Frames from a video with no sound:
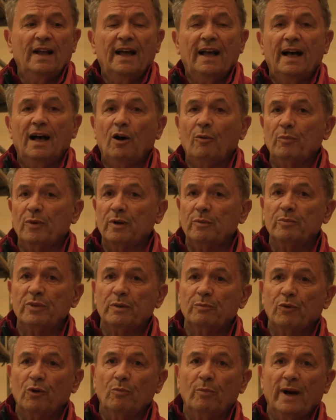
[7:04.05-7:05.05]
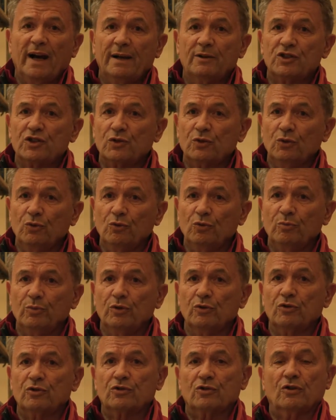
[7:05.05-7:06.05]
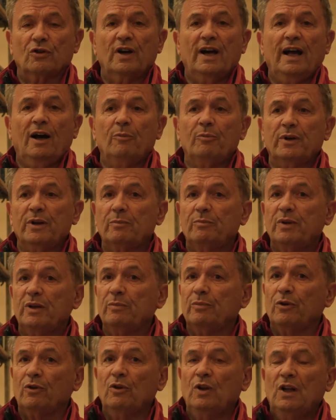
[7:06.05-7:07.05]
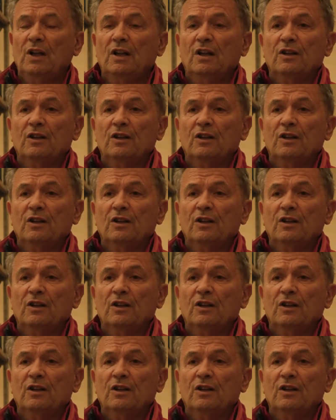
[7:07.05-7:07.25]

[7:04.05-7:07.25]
helping people buy school books or helping people